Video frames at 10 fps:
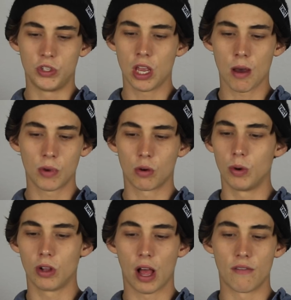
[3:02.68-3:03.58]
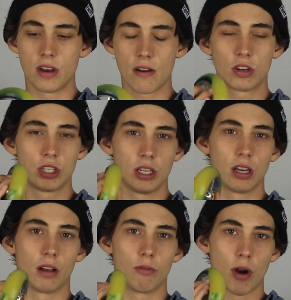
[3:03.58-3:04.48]
dehubbing a wheel, I've never seen
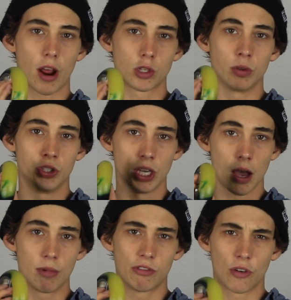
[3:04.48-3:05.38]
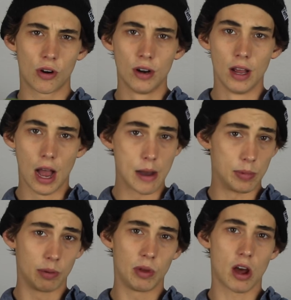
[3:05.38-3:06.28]
a Radix wheel dehub before. I'm
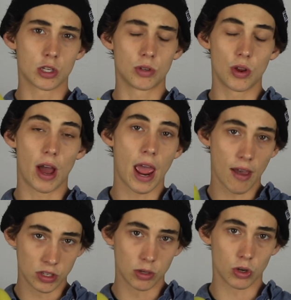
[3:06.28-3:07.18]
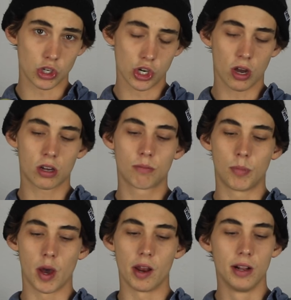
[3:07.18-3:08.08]
going to be honest with you, I have seen one chunk,
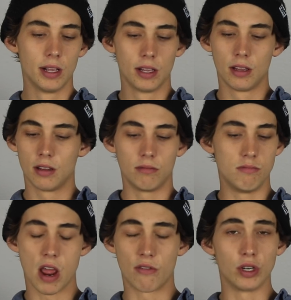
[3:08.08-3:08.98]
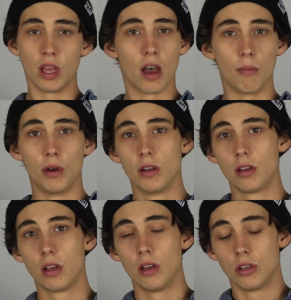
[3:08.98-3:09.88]
but never dehub.
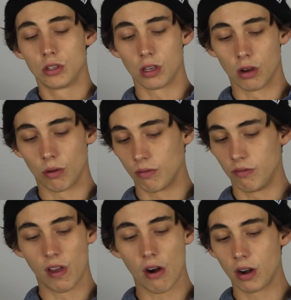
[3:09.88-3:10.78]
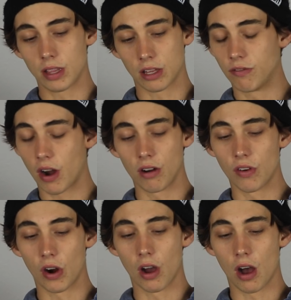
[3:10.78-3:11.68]
So that's very,
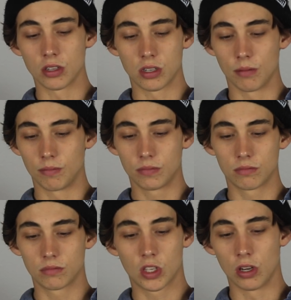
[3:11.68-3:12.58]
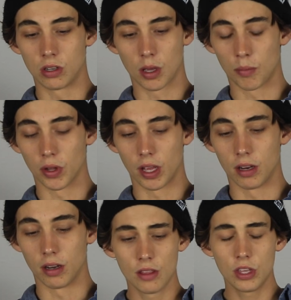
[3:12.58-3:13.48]
very awesome. Couldn't
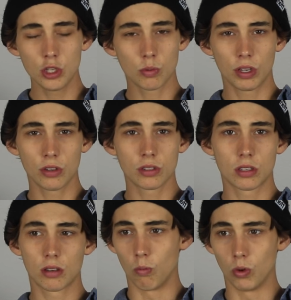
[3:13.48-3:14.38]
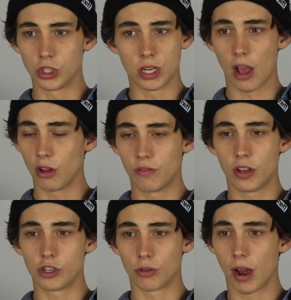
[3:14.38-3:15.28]
complain. These wheels will just
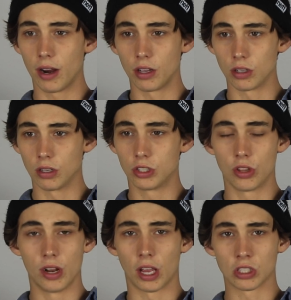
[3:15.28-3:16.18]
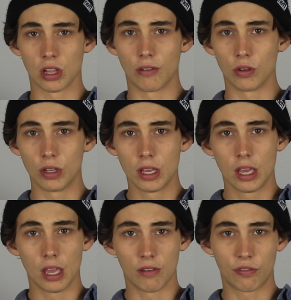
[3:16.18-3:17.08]
elevate your riding to the next level.
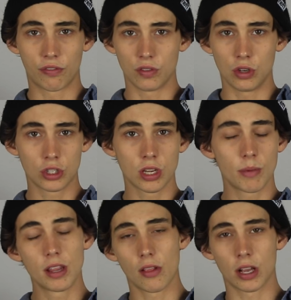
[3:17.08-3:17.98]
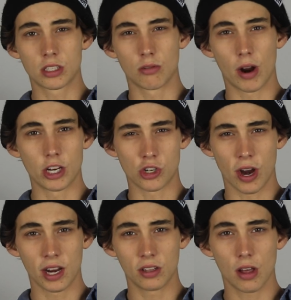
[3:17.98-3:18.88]
If you're somebody that likes to ride
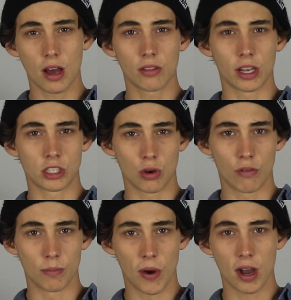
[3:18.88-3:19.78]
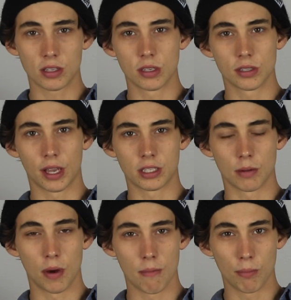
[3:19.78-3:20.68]
tranny a lot, likes to go over boxes, likes
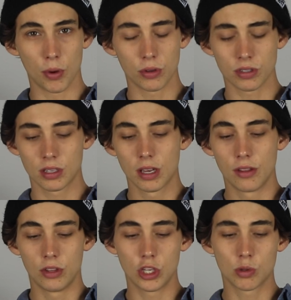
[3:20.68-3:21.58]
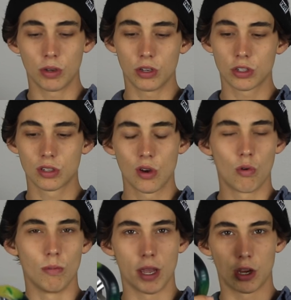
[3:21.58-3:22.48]
to pump bowls, these wheels
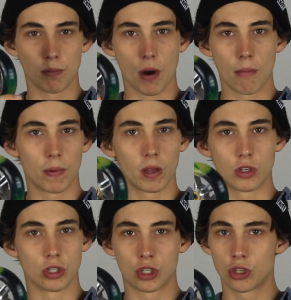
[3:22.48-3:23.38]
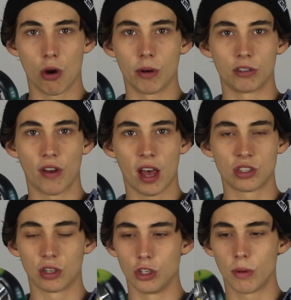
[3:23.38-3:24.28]
will make your pumping just so much
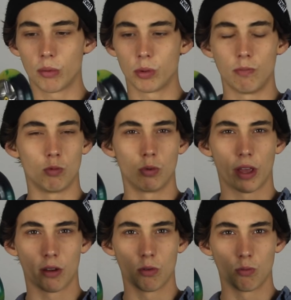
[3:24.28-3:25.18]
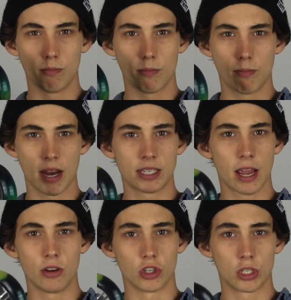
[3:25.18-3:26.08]
faster. You'll be able to like
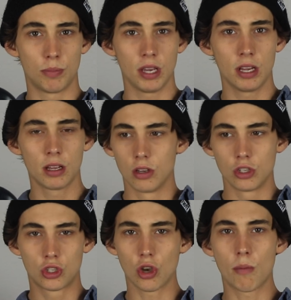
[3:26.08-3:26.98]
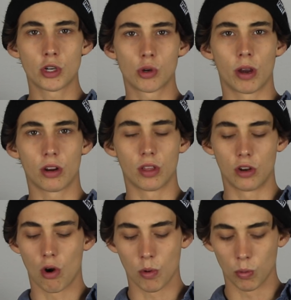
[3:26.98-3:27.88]
maintain your speed so much quicker than
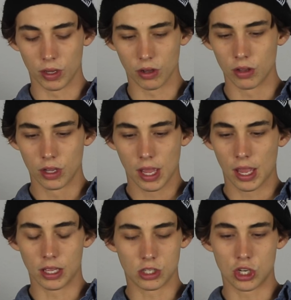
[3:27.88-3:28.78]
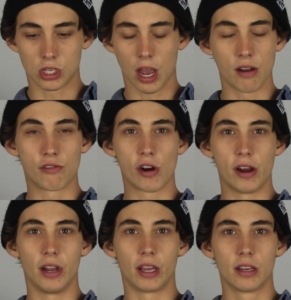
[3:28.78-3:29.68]
a normal wheel. It's just kind of
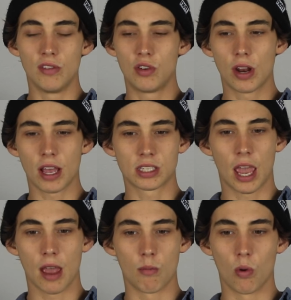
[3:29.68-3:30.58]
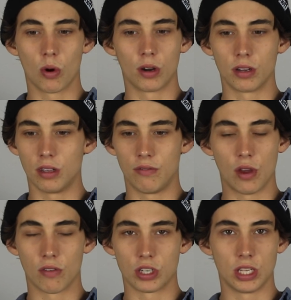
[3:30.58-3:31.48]
frightening. You can ask Cam Ward if
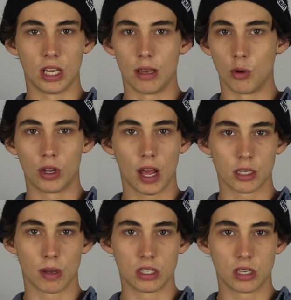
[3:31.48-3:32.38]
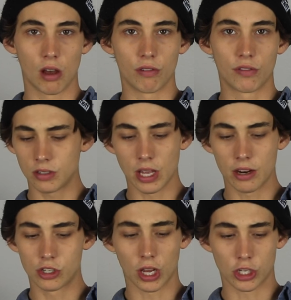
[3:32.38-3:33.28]
you ever see him, or you can ask myself
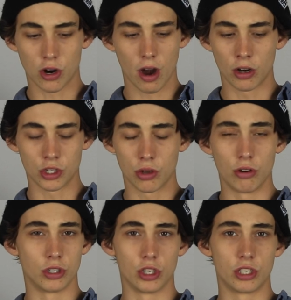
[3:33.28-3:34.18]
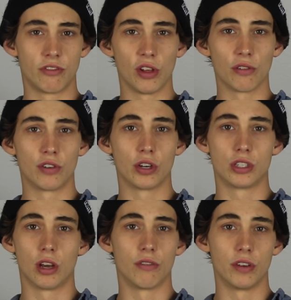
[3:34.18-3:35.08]
to like try our scooters and just feel it for
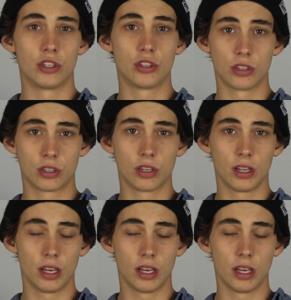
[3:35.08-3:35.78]
yourself. It's just,